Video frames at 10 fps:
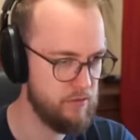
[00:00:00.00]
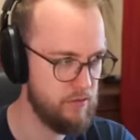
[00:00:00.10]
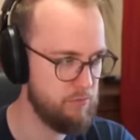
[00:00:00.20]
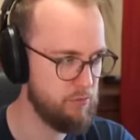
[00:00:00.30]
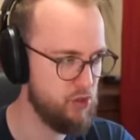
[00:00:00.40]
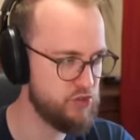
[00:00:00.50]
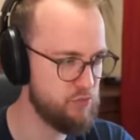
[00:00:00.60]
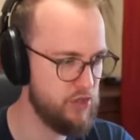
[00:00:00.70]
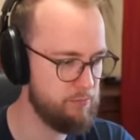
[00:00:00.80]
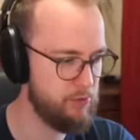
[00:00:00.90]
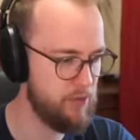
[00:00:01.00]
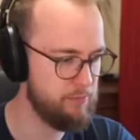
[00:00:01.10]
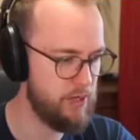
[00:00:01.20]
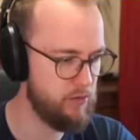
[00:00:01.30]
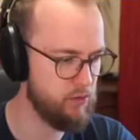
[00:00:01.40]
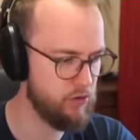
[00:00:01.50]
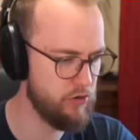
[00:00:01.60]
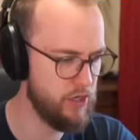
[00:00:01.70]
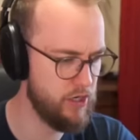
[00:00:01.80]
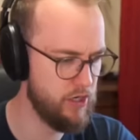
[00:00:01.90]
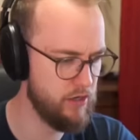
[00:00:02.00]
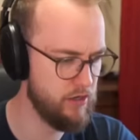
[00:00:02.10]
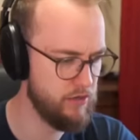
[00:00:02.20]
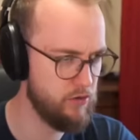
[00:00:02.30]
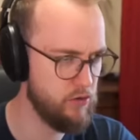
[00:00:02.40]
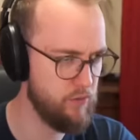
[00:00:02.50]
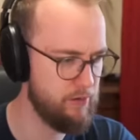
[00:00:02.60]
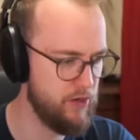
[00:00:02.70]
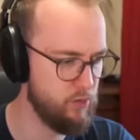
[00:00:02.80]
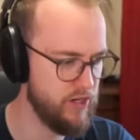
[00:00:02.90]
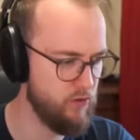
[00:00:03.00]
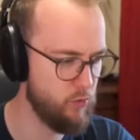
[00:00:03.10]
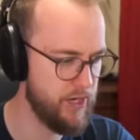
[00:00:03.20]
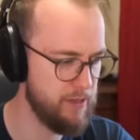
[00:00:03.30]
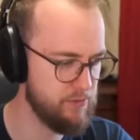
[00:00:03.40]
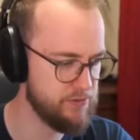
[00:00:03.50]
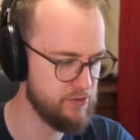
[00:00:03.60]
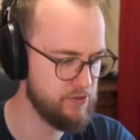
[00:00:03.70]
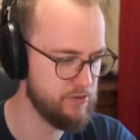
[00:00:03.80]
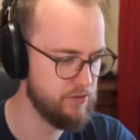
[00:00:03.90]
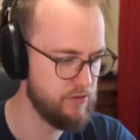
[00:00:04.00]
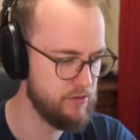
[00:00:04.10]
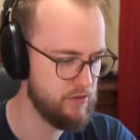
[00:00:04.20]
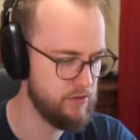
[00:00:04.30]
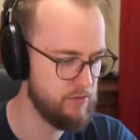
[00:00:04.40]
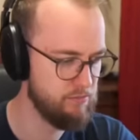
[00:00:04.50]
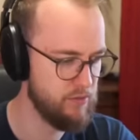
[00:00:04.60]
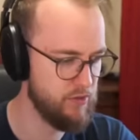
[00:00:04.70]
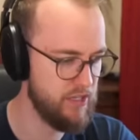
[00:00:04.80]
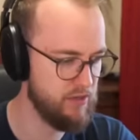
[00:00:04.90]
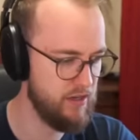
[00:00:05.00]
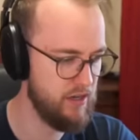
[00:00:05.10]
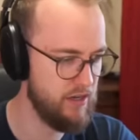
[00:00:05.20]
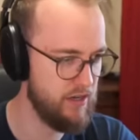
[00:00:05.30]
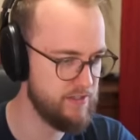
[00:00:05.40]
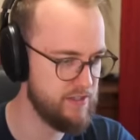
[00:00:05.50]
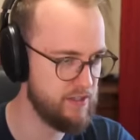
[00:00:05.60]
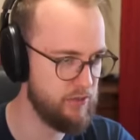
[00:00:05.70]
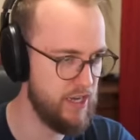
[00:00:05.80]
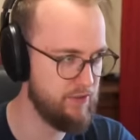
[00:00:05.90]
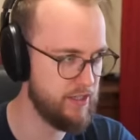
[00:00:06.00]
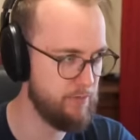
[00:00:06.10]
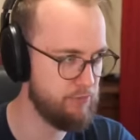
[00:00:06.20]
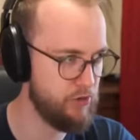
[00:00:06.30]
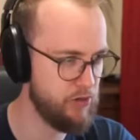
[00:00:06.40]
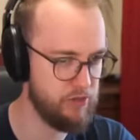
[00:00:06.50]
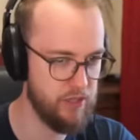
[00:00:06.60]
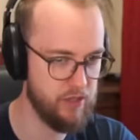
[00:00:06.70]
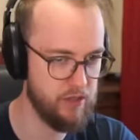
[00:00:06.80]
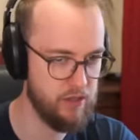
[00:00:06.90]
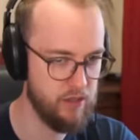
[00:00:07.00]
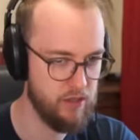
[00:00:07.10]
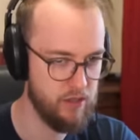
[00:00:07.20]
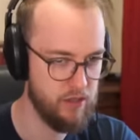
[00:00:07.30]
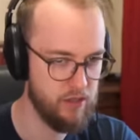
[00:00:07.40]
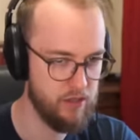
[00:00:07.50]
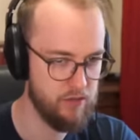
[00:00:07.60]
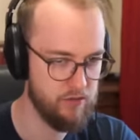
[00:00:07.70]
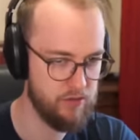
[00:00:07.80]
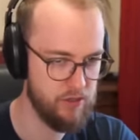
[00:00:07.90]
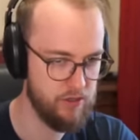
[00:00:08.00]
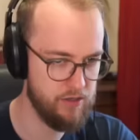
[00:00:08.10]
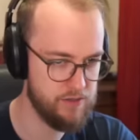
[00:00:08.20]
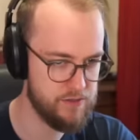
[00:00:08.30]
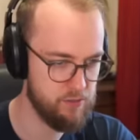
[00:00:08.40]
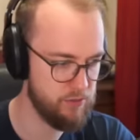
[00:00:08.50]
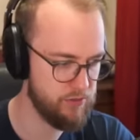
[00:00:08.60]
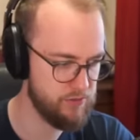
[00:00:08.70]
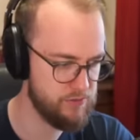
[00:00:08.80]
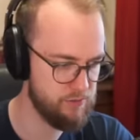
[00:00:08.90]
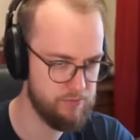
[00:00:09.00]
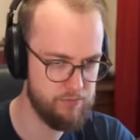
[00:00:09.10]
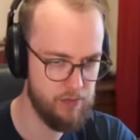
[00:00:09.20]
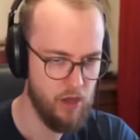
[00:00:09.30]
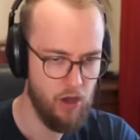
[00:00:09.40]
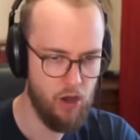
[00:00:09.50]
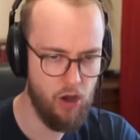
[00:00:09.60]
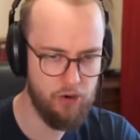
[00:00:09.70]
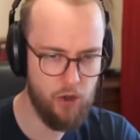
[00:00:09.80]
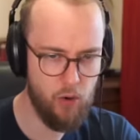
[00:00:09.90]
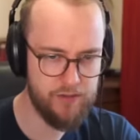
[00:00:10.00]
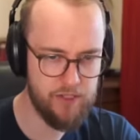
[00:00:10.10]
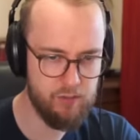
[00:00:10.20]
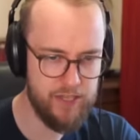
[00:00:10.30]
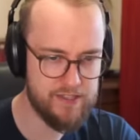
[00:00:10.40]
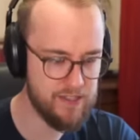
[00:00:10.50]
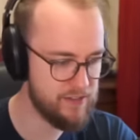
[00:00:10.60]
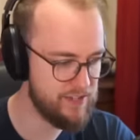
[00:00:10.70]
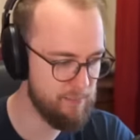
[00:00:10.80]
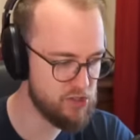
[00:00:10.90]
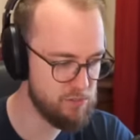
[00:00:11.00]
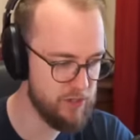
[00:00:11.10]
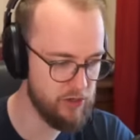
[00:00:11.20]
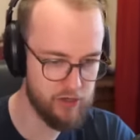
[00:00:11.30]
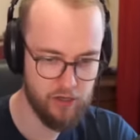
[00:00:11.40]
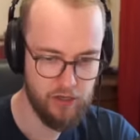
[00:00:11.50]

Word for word: But we also want to pop our overpower whenever we're able to. But we need... I still don't have like a proc thing. Okay, let's see what we can do some... Oh no, I didn't reset the damage meter!